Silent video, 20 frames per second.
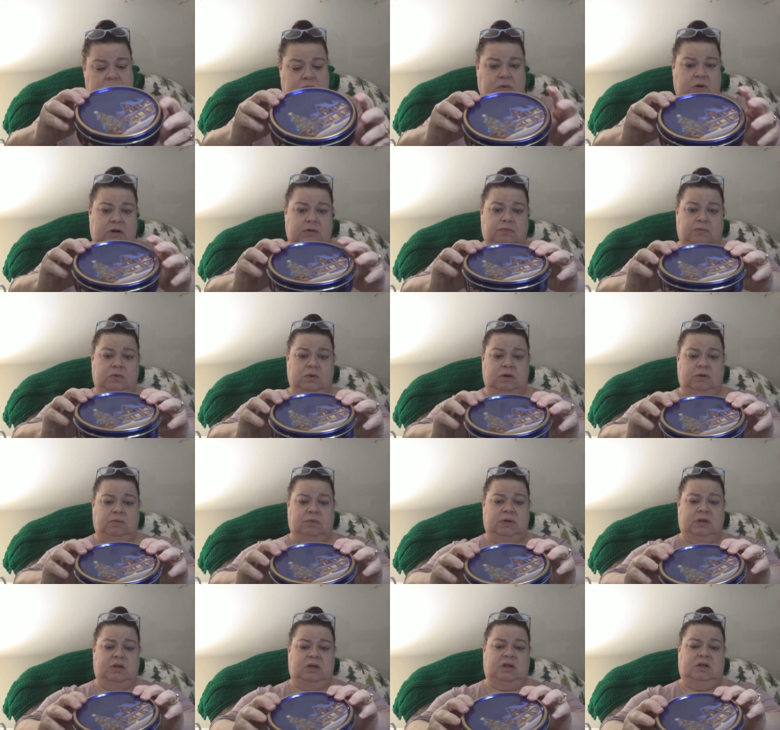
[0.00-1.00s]

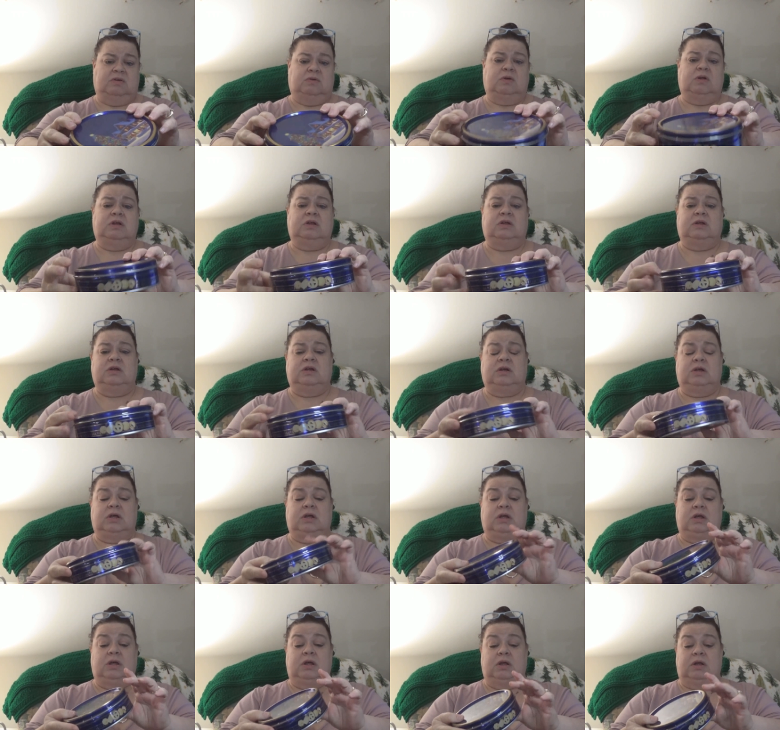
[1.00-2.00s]
What? Cookie
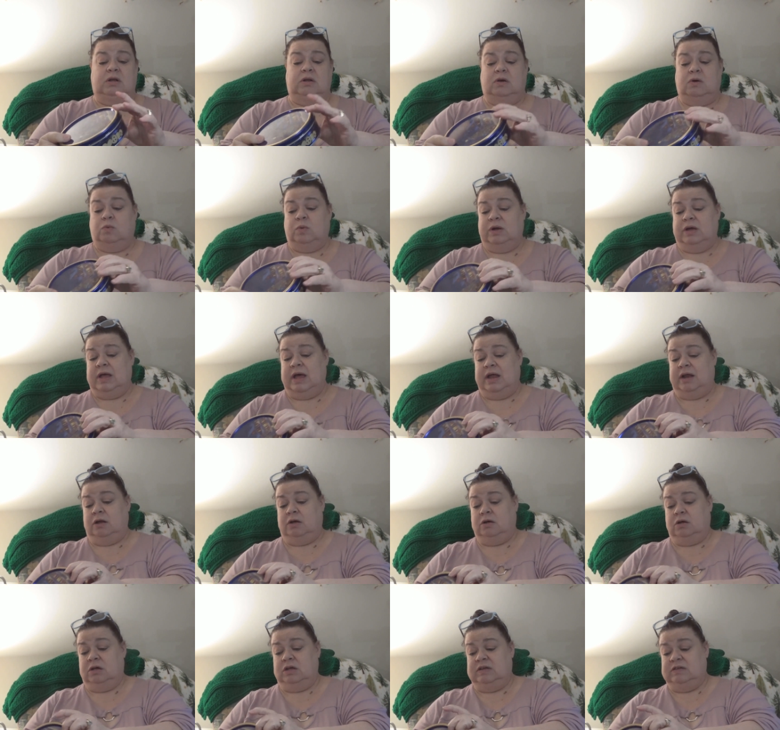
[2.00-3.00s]
tins. No, what kind
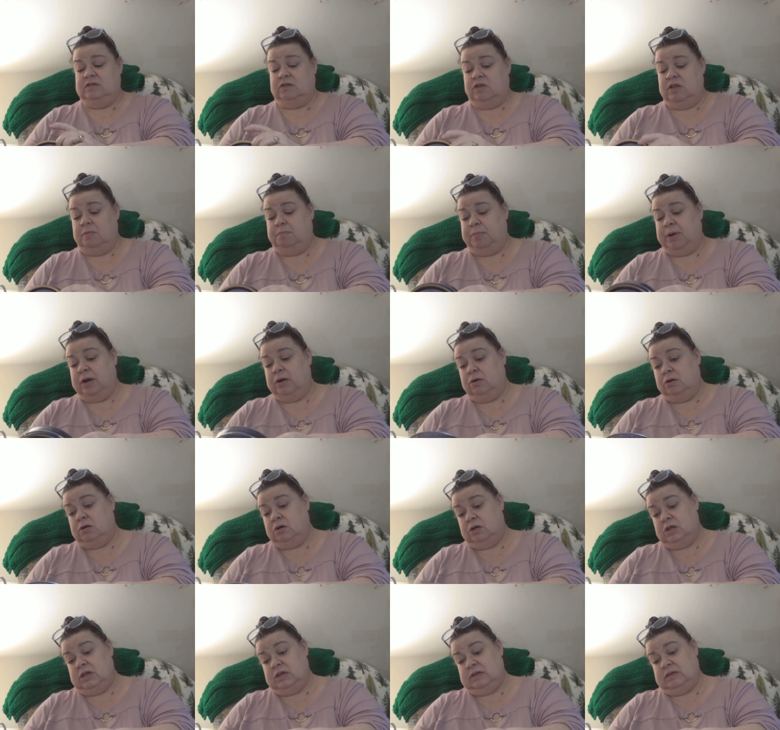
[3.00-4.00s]
of cookies? Are they butter
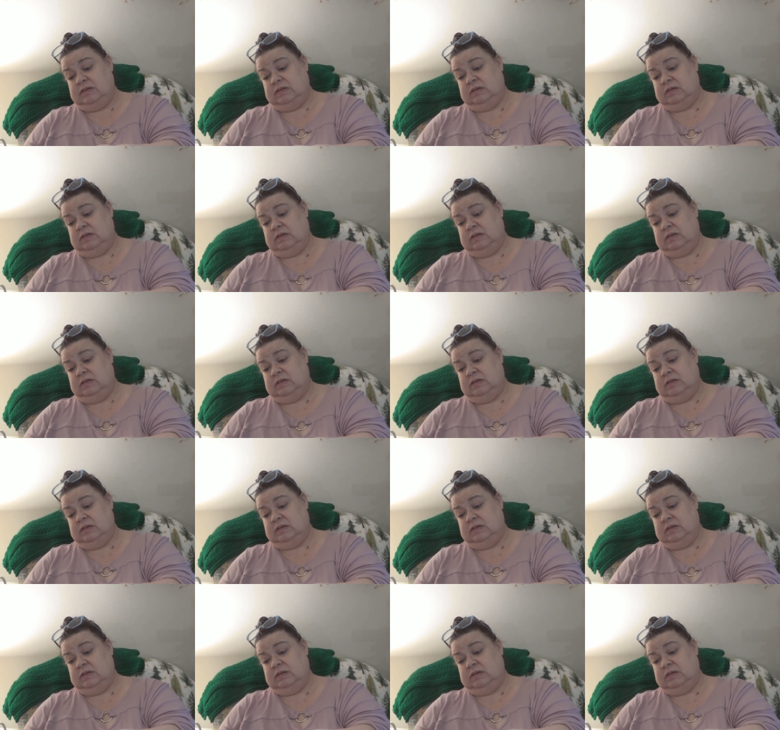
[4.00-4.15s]
cookies?